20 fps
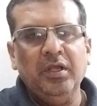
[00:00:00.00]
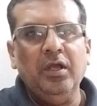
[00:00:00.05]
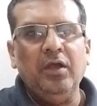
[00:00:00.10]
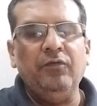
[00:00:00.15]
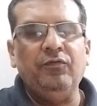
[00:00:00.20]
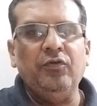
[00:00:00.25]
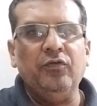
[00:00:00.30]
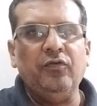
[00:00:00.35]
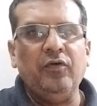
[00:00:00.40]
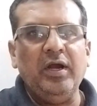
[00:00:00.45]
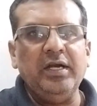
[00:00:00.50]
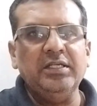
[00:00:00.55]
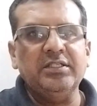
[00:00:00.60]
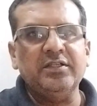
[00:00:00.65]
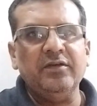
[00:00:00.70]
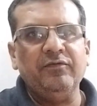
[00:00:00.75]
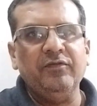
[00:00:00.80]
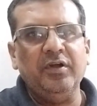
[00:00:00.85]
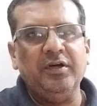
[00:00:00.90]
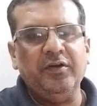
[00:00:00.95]
If you find
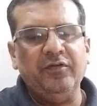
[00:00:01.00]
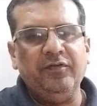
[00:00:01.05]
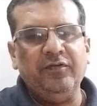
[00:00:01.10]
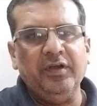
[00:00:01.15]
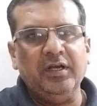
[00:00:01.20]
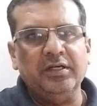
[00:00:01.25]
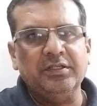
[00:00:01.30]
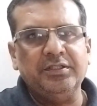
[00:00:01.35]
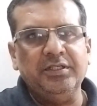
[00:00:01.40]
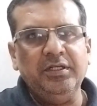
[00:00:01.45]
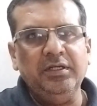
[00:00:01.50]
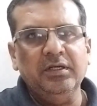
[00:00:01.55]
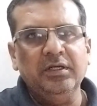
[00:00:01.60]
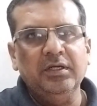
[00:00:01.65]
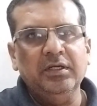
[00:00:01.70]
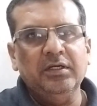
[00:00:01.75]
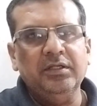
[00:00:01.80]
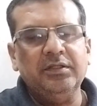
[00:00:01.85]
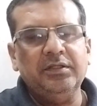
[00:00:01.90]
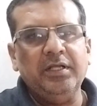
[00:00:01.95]
somewhere difficulty,
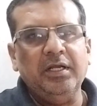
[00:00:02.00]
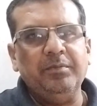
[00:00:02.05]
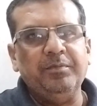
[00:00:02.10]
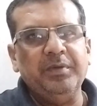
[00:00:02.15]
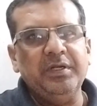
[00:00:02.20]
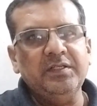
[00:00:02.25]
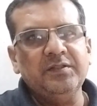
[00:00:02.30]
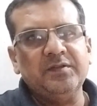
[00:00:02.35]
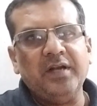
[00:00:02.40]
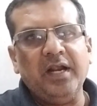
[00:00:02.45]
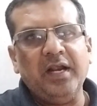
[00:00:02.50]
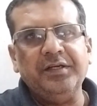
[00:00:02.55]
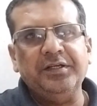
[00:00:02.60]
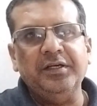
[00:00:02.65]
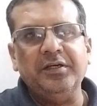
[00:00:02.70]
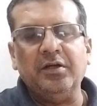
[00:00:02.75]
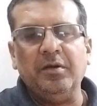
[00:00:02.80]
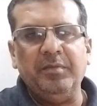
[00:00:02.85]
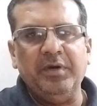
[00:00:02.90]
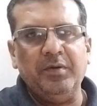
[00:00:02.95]
then please write
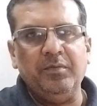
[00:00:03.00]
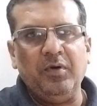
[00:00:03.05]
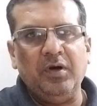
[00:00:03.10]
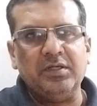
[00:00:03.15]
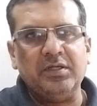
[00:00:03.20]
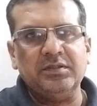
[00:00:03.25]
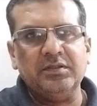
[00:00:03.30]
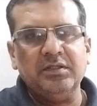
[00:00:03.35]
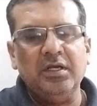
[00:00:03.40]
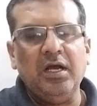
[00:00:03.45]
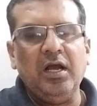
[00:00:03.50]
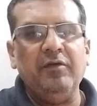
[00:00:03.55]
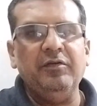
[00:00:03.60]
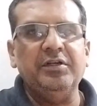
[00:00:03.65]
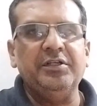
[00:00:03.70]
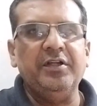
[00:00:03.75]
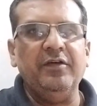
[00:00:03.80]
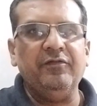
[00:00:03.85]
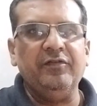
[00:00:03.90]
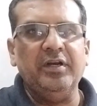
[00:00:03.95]
in comment box. I
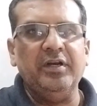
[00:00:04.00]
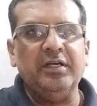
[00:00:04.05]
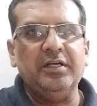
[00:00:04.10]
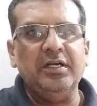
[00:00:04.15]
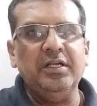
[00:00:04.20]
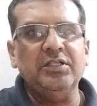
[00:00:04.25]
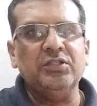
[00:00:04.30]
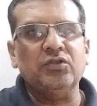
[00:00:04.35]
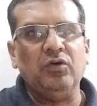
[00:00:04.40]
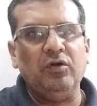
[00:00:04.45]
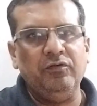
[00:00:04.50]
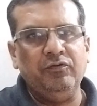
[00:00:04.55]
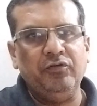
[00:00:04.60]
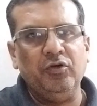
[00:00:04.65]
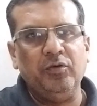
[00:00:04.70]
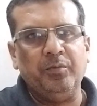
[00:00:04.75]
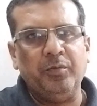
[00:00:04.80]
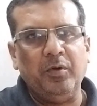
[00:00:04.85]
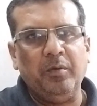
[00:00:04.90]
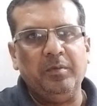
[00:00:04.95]
will definitely solve
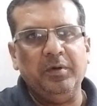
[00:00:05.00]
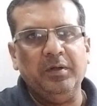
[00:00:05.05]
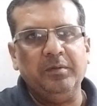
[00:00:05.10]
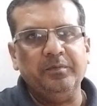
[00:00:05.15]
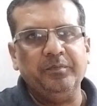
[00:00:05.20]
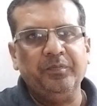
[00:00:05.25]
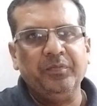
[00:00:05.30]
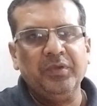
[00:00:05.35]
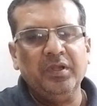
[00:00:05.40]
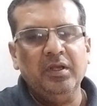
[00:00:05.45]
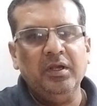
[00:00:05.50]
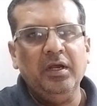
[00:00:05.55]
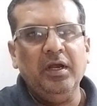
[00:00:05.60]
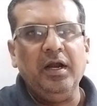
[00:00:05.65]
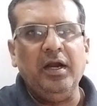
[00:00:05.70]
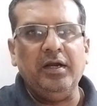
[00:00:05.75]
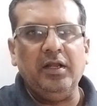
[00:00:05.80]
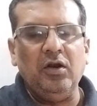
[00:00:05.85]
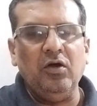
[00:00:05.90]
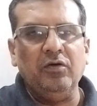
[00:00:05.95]
your problem.
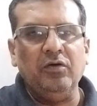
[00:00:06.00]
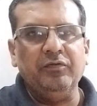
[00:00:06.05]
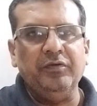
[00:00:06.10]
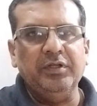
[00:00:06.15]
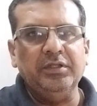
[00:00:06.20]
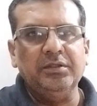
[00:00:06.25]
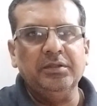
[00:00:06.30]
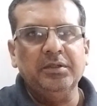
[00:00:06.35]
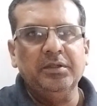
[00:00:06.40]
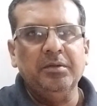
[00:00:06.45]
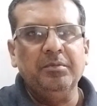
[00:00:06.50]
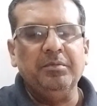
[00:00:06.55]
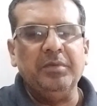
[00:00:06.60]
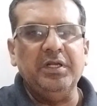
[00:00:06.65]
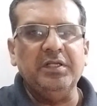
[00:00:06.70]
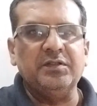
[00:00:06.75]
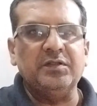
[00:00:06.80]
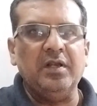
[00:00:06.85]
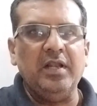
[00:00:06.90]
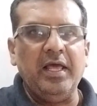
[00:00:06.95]
And along with,
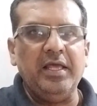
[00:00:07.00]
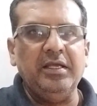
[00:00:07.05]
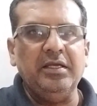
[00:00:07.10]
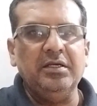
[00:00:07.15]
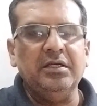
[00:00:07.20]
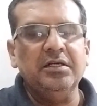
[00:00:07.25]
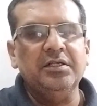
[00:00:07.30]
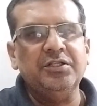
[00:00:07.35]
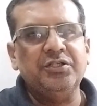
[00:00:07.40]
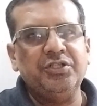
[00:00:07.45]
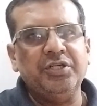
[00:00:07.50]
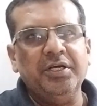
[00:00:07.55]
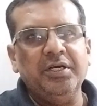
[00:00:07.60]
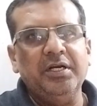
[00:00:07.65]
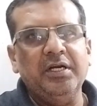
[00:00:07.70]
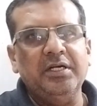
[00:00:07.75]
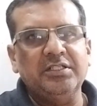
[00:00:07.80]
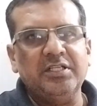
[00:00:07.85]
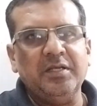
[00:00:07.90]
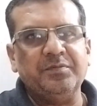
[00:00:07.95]
please like,
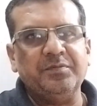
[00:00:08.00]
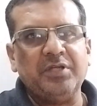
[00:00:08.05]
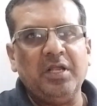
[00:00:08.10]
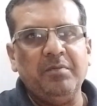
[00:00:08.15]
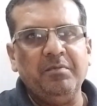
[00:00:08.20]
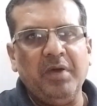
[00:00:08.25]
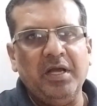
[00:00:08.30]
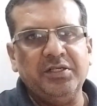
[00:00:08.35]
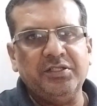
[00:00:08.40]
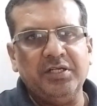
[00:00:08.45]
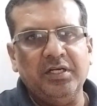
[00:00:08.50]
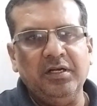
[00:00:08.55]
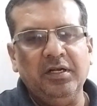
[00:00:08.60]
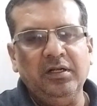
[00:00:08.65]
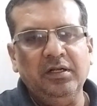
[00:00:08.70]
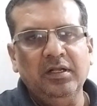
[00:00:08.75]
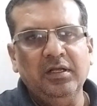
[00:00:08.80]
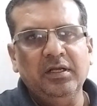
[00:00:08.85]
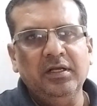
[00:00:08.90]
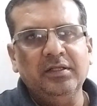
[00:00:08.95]
share and subscribe my
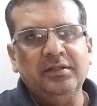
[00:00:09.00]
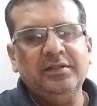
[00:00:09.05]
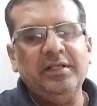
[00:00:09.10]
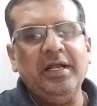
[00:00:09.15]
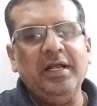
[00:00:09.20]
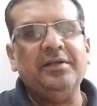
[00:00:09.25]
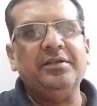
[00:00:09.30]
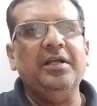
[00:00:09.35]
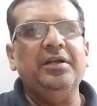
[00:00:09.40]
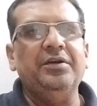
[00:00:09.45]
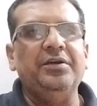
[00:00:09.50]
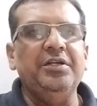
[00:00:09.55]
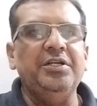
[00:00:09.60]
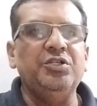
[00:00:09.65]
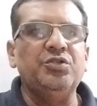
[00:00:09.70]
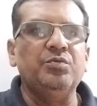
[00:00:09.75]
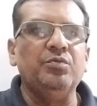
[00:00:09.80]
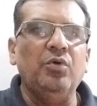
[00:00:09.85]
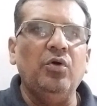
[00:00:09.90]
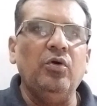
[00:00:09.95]
channel that can
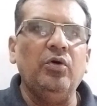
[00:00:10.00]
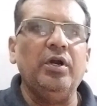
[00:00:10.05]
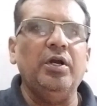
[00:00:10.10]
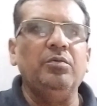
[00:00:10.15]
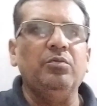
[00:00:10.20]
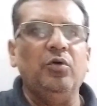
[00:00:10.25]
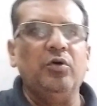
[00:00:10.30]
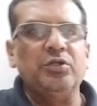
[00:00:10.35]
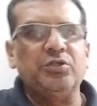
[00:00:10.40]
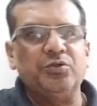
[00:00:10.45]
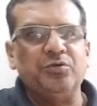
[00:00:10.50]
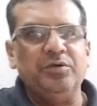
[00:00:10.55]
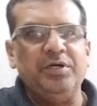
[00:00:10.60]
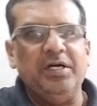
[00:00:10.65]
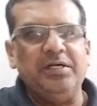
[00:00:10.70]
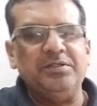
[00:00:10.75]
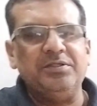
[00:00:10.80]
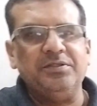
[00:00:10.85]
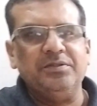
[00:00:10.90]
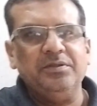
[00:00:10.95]
reach more and more
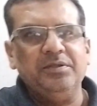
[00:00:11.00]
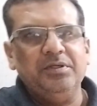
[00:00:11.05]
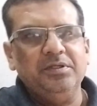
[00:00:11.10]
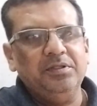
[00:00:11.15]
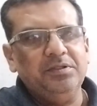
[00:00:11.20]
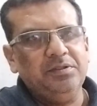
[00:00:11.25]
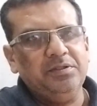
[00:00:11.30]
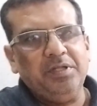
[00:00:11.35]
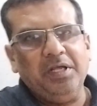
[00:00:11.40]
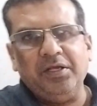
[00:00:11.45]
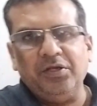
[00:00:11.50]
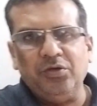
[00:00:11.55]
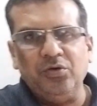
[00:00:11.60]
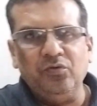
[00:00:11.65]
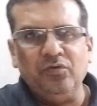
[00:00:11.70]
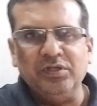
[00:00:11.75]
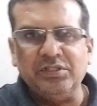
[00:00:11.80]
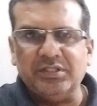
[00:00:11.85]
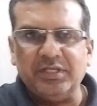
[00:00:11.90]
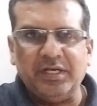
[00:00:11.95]
students. Thank you
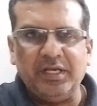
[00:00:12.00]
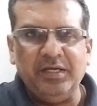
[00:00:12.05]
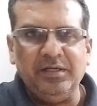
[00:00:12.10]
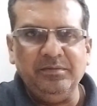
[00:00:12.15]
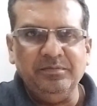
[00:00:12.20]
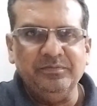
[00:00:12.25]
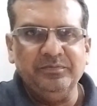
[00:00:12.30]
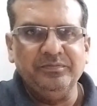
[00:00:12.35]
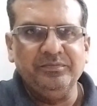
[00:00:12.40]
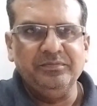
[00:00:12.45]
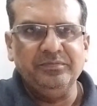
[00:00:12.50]
once again.